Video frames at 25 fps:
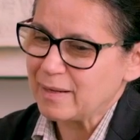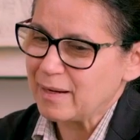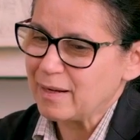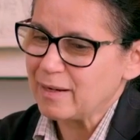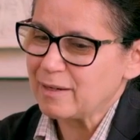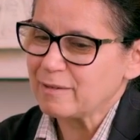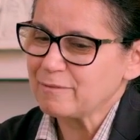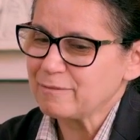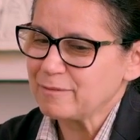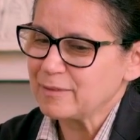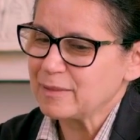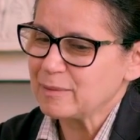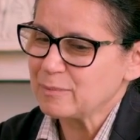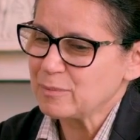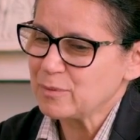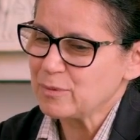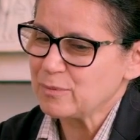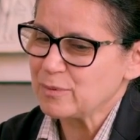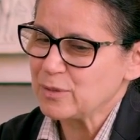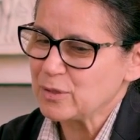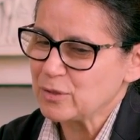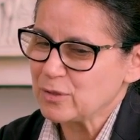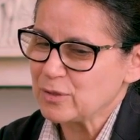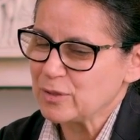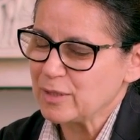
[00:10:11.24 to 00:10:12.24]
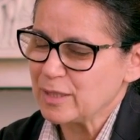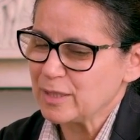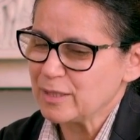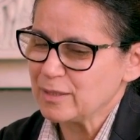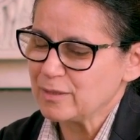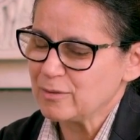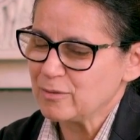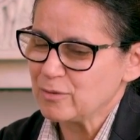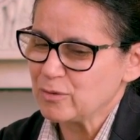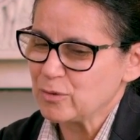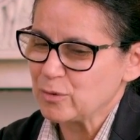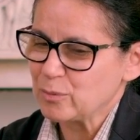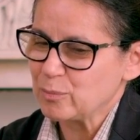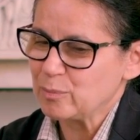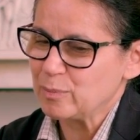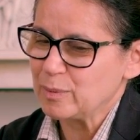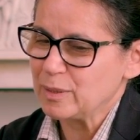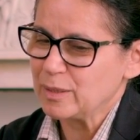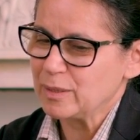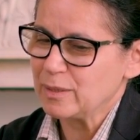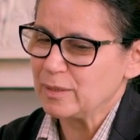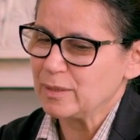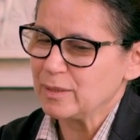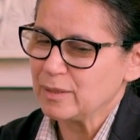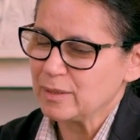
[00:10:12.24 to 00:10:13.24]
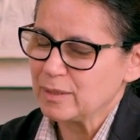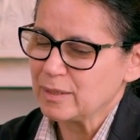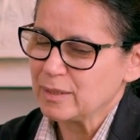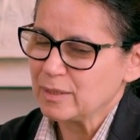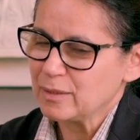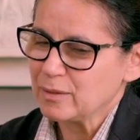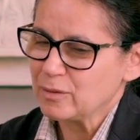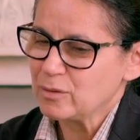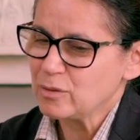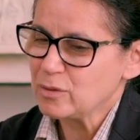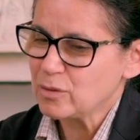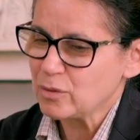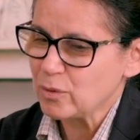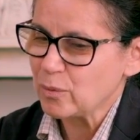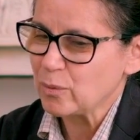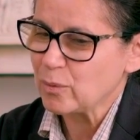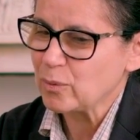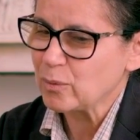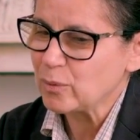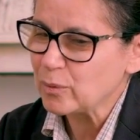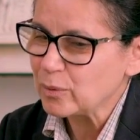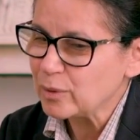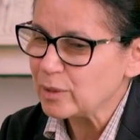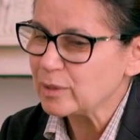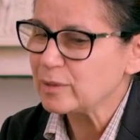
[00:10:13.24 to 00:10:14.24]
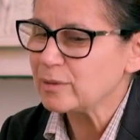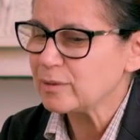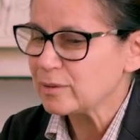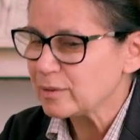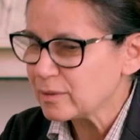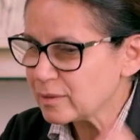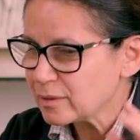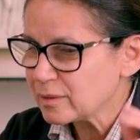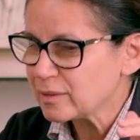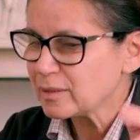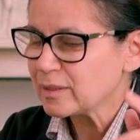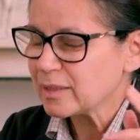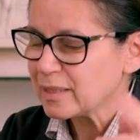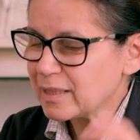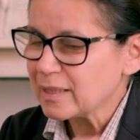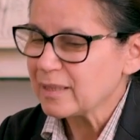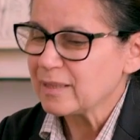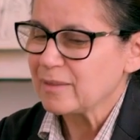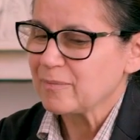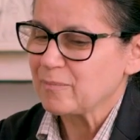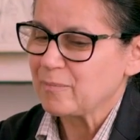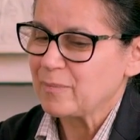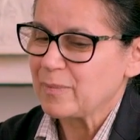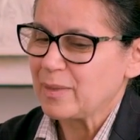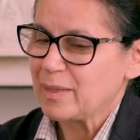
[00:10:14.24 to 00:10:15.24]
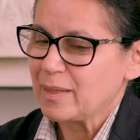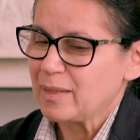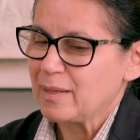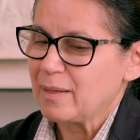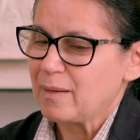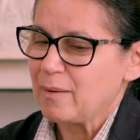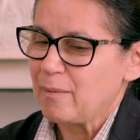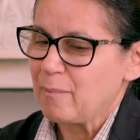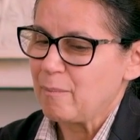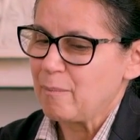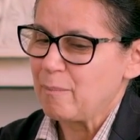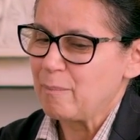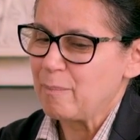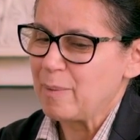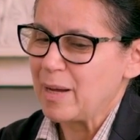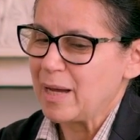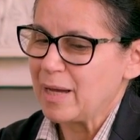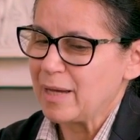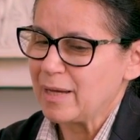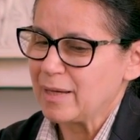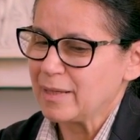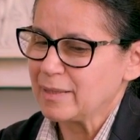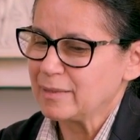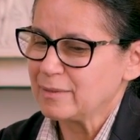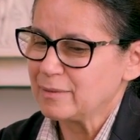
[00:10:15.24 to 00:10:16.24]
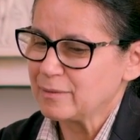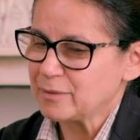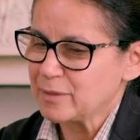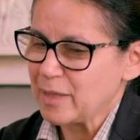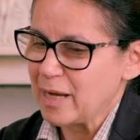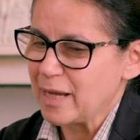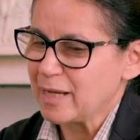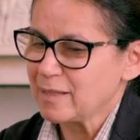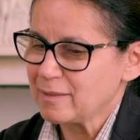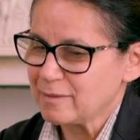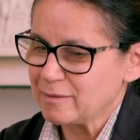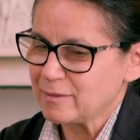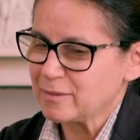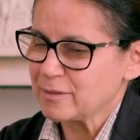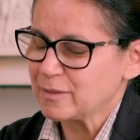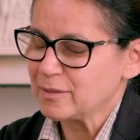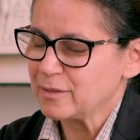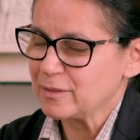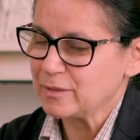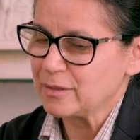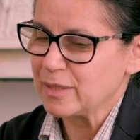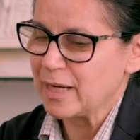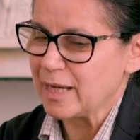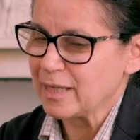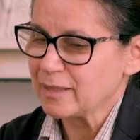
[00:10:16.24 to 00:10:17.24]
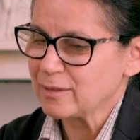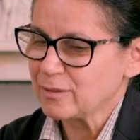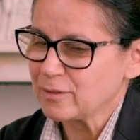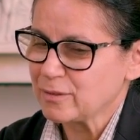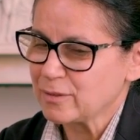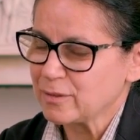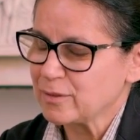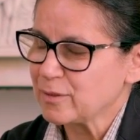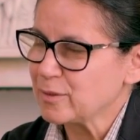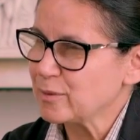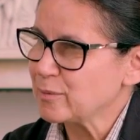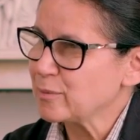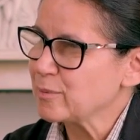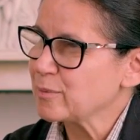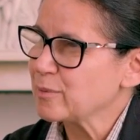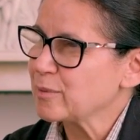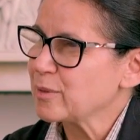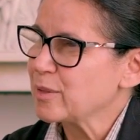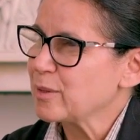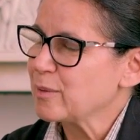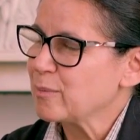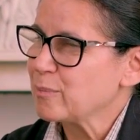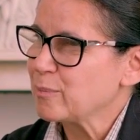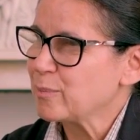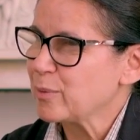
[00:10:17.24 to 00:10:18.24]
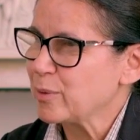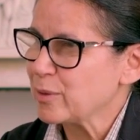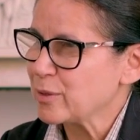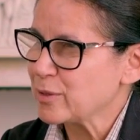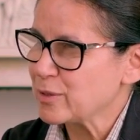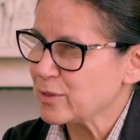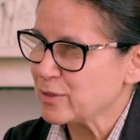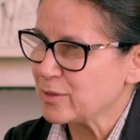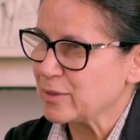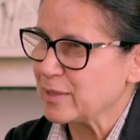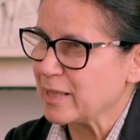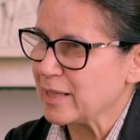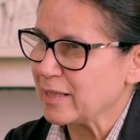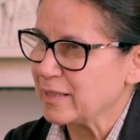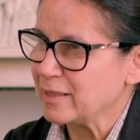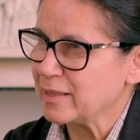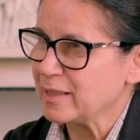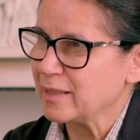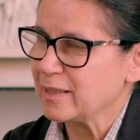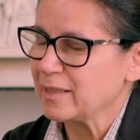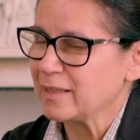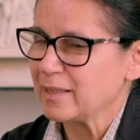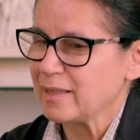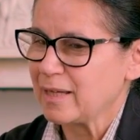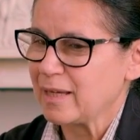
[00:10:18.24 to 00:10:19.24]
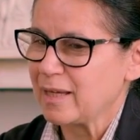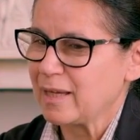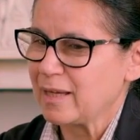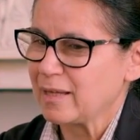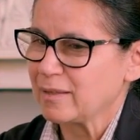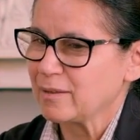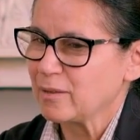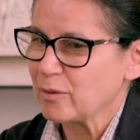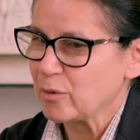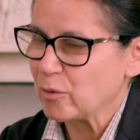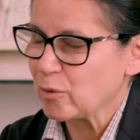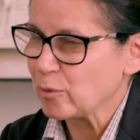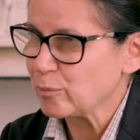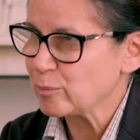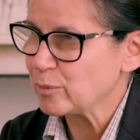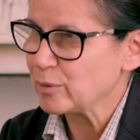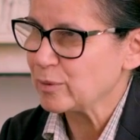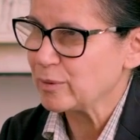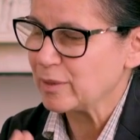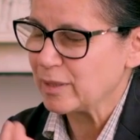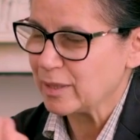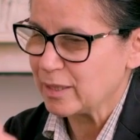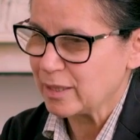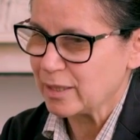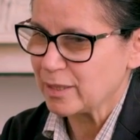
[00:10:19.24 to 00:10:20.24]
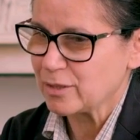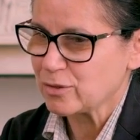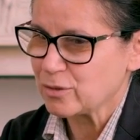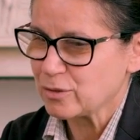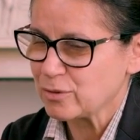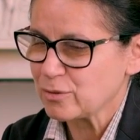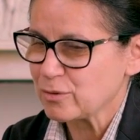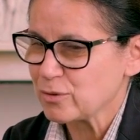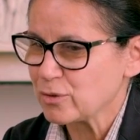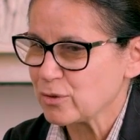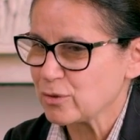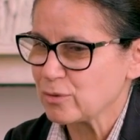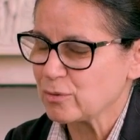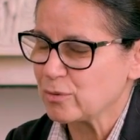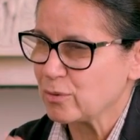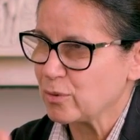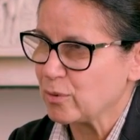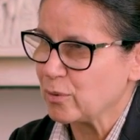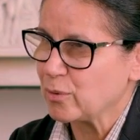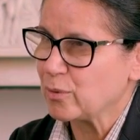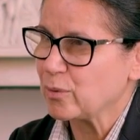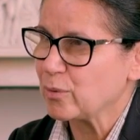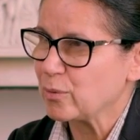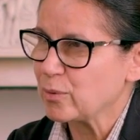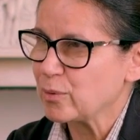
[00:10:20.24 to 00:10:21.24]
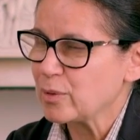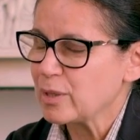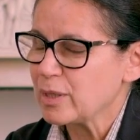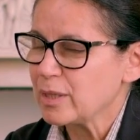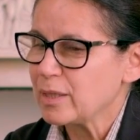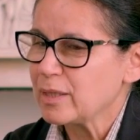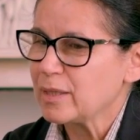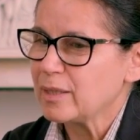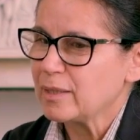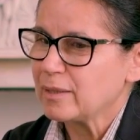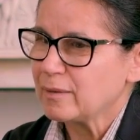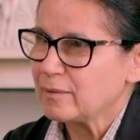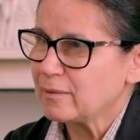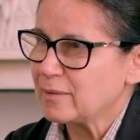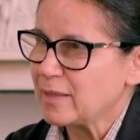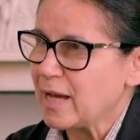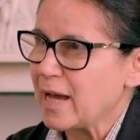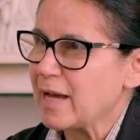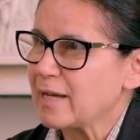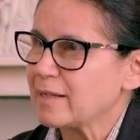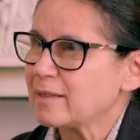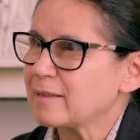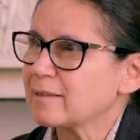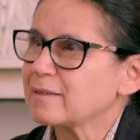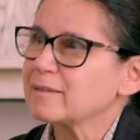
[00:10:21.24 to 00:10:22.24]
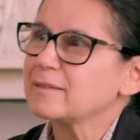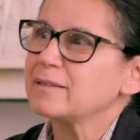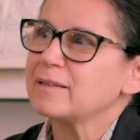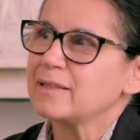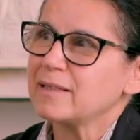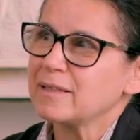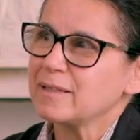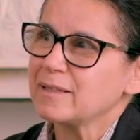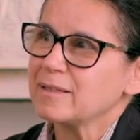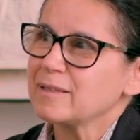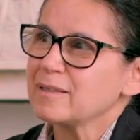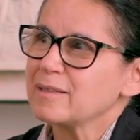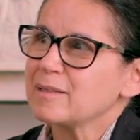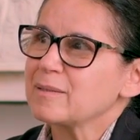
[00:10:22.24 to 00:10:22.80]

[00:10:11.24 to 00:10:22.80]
are films which need to be told by the writer, director, personally, and the communication should go directly